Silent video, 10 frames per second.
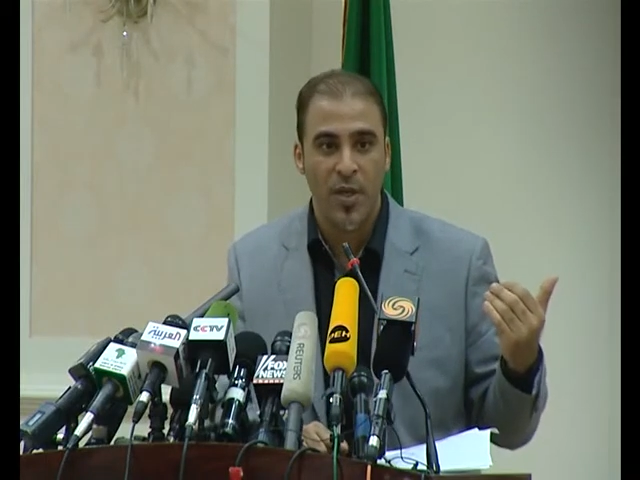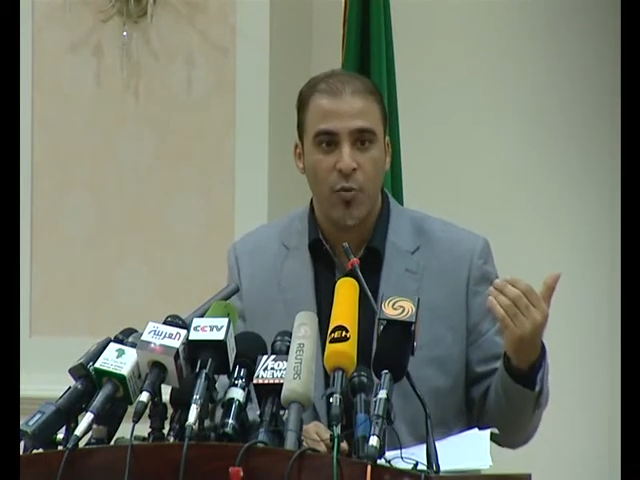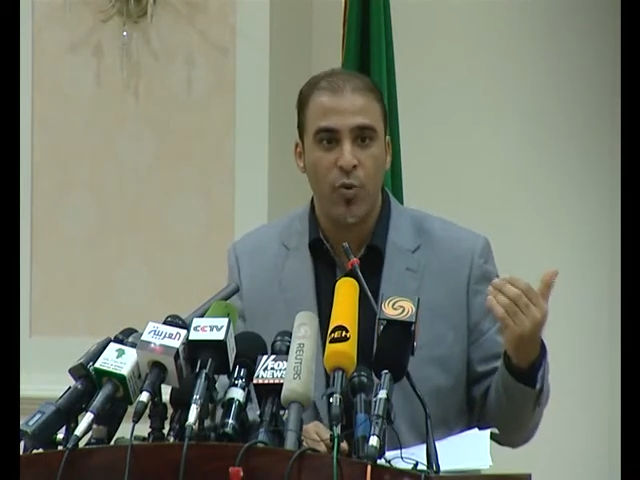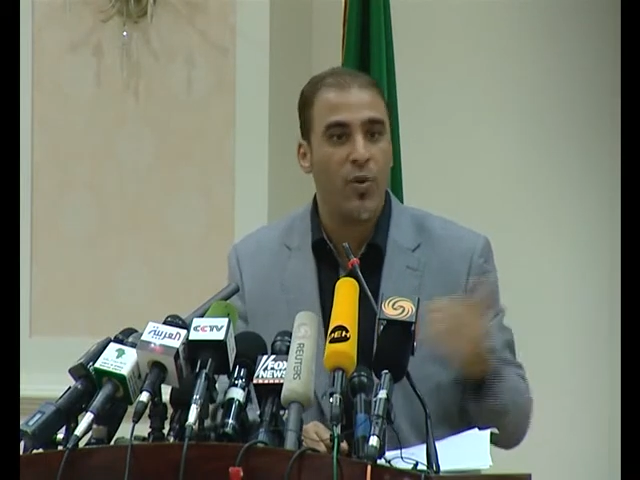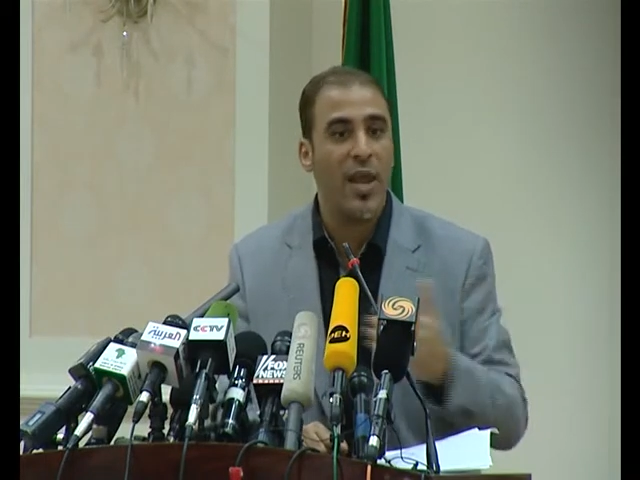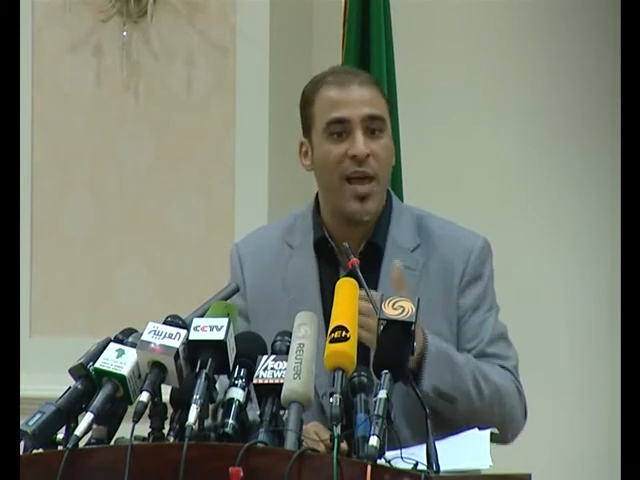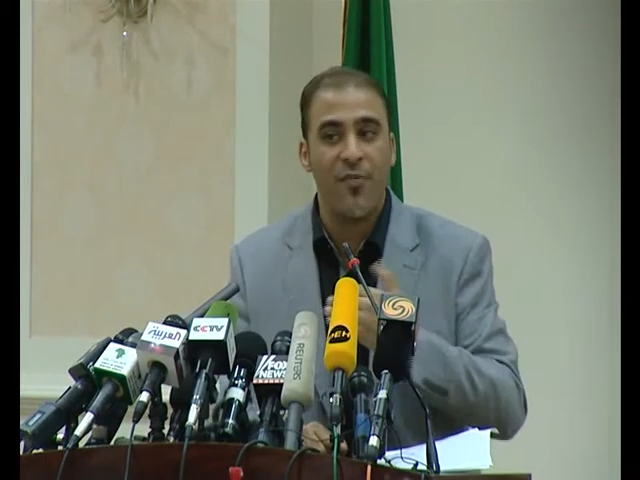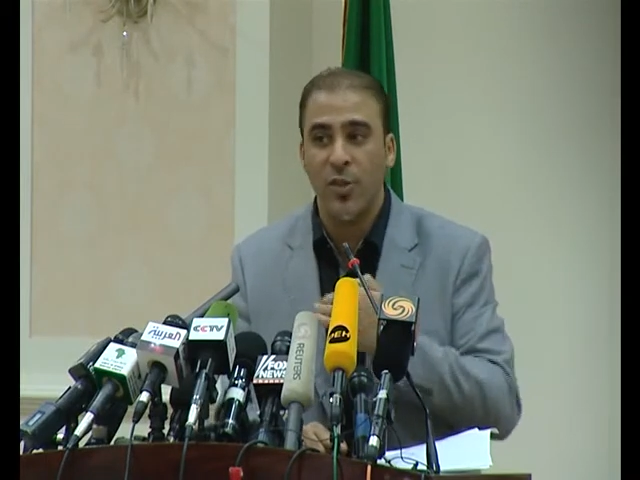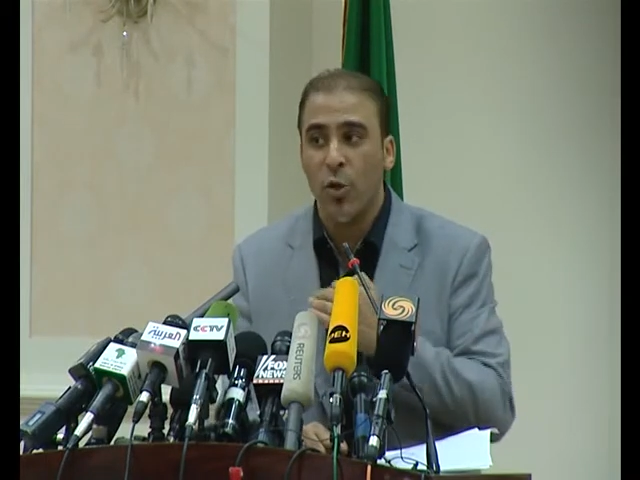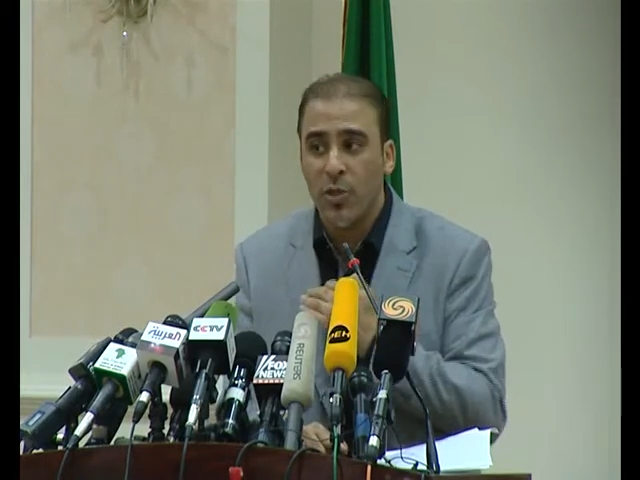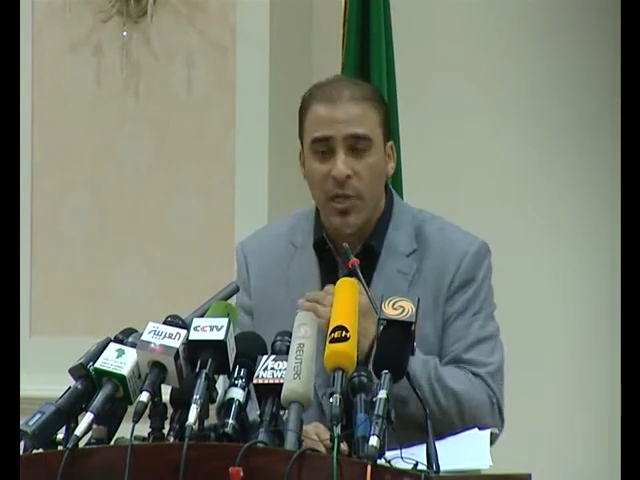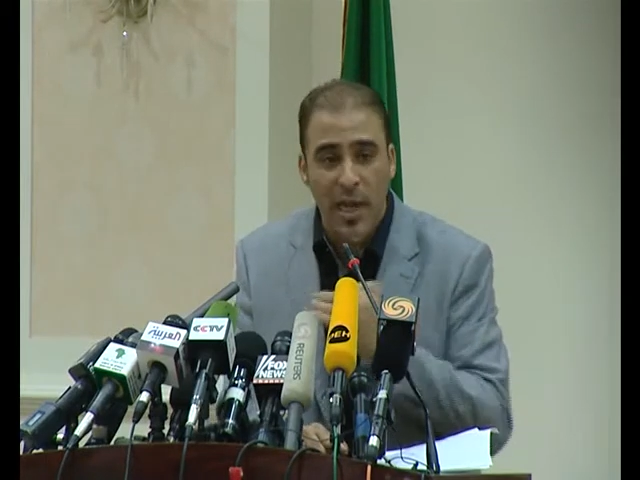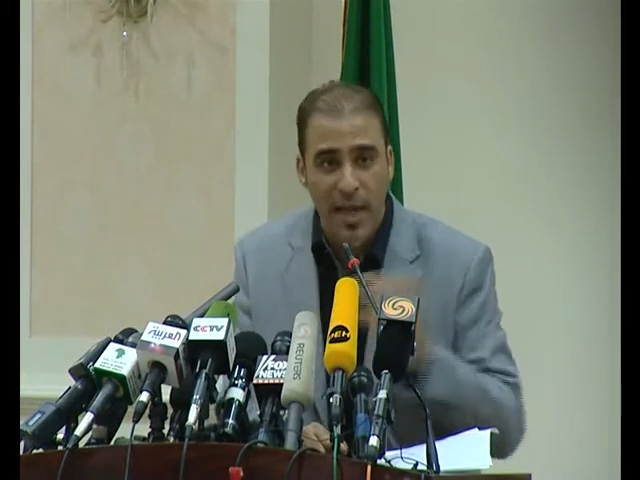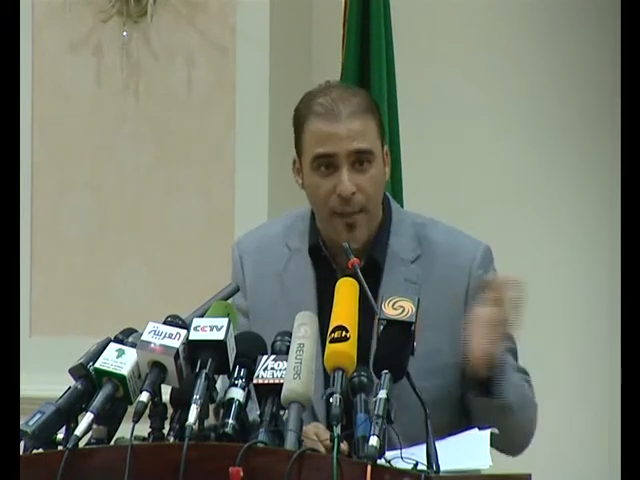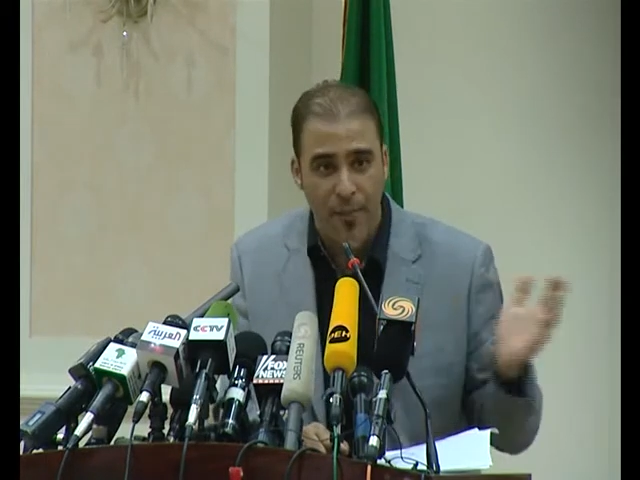We will have a total
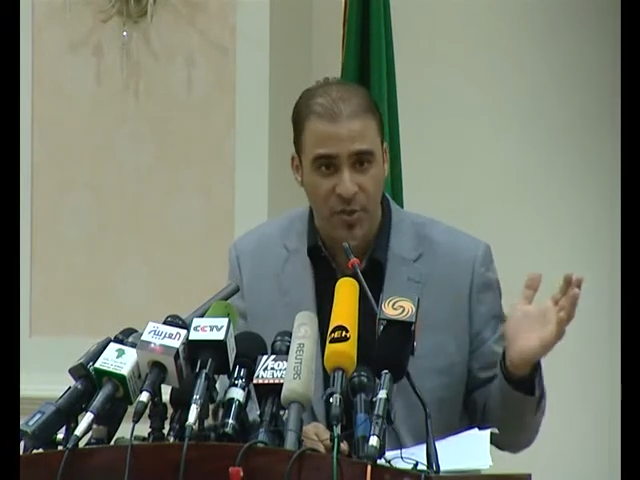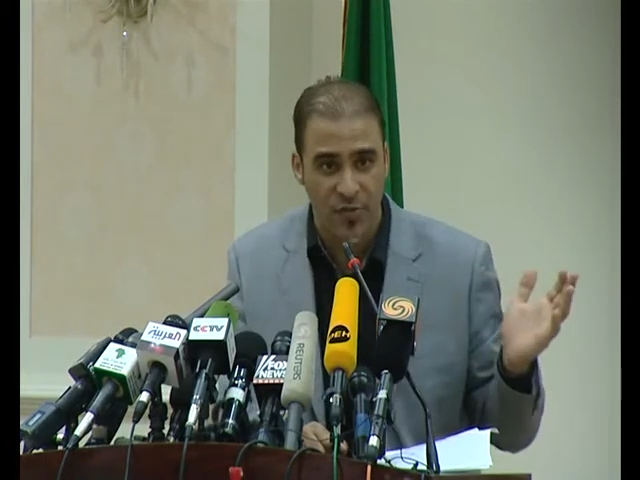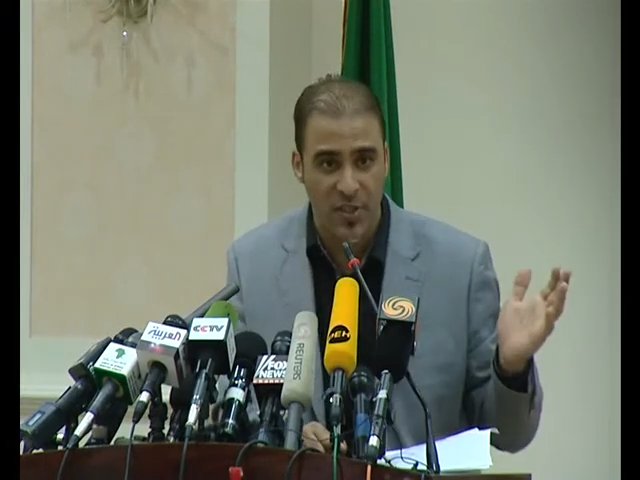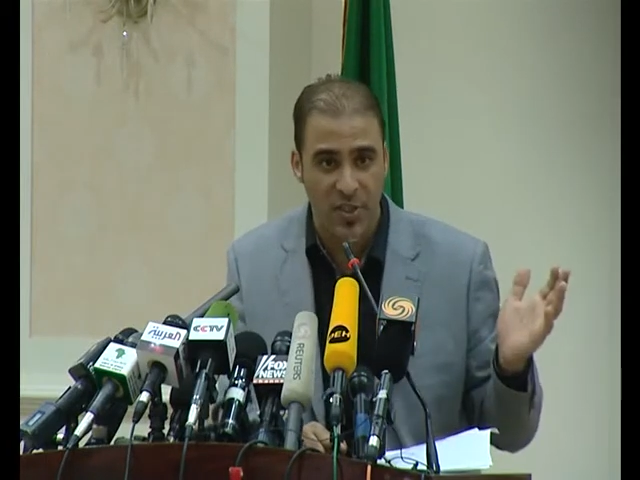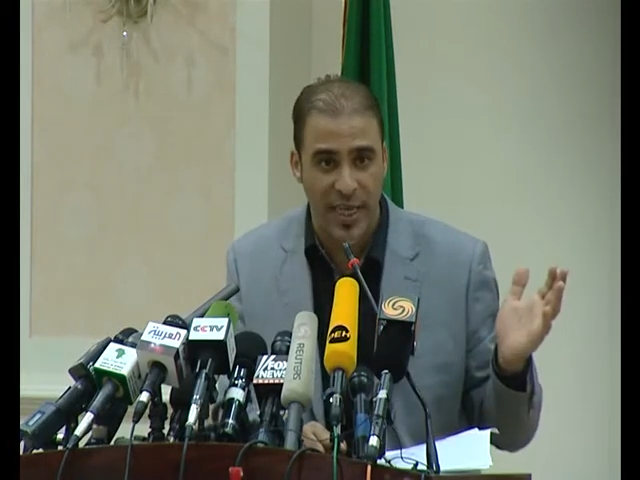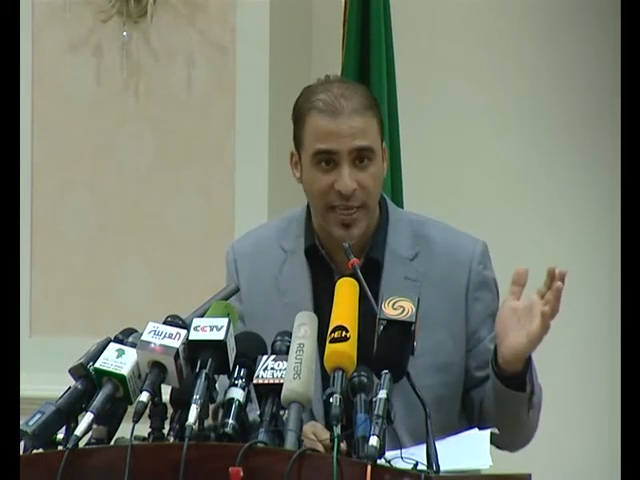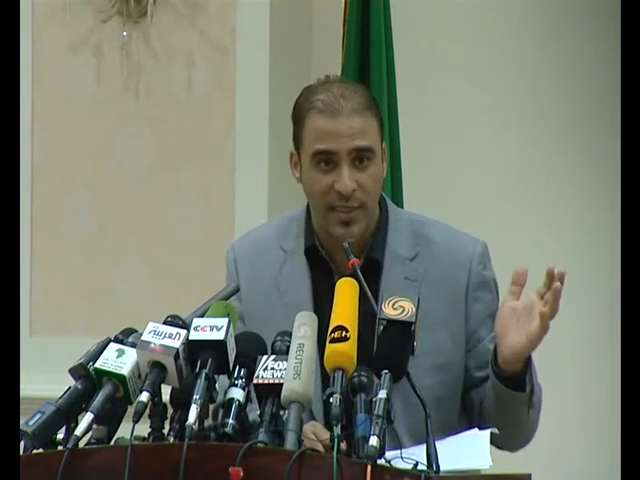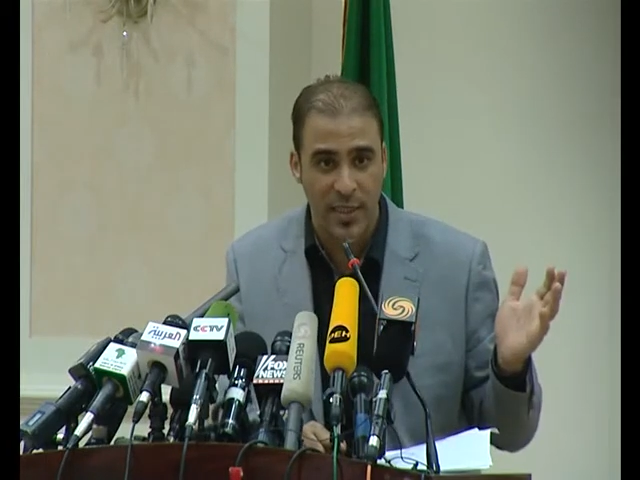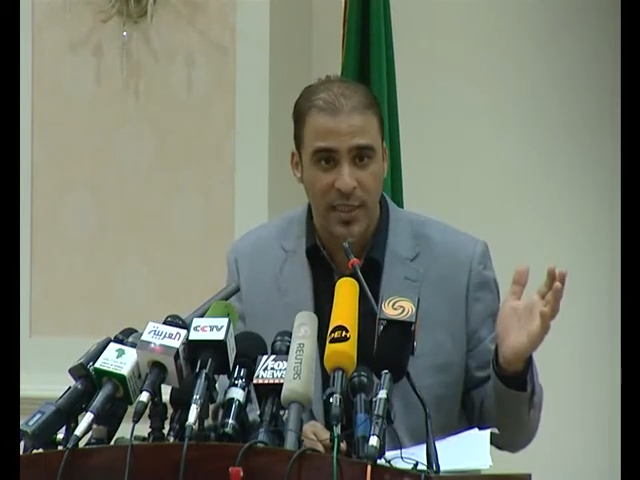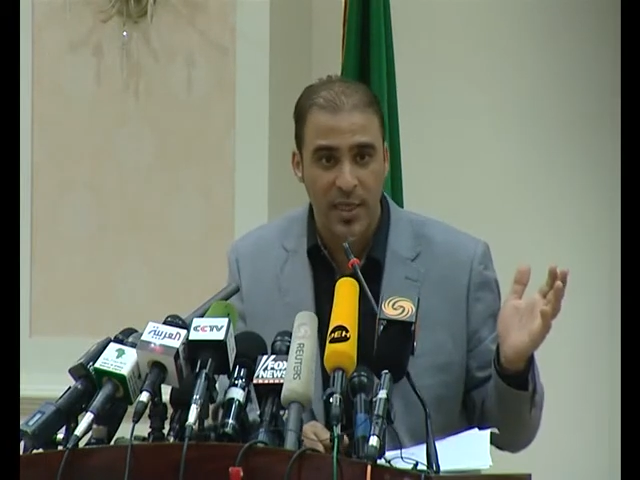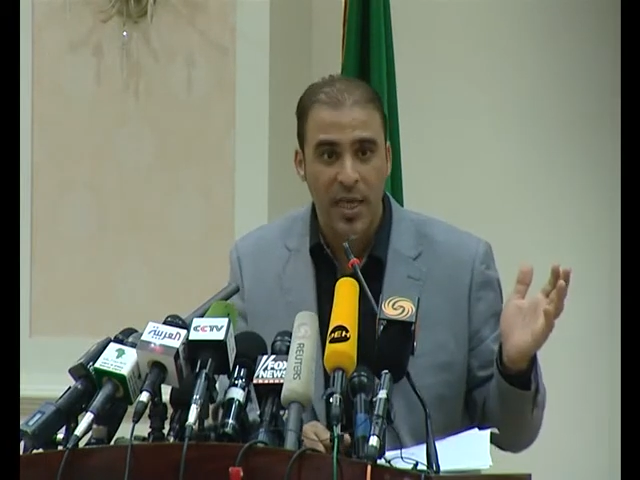collapse of the society.